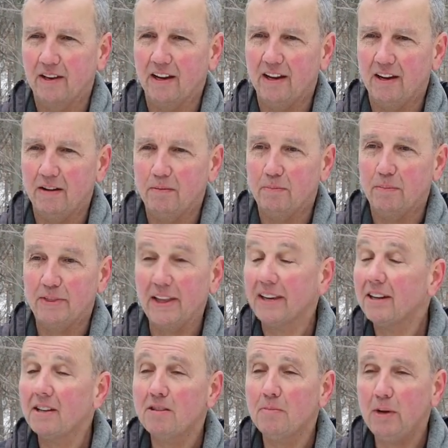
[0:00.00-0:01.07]
um, but
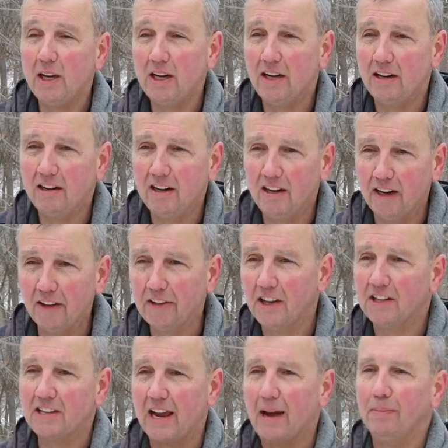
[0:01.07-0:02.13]
that doesn't mean
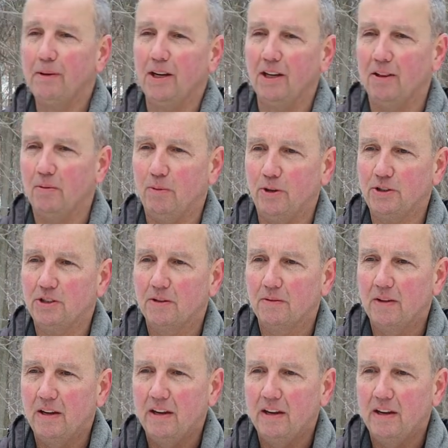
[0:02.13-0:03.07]
nothing is happening in the bush.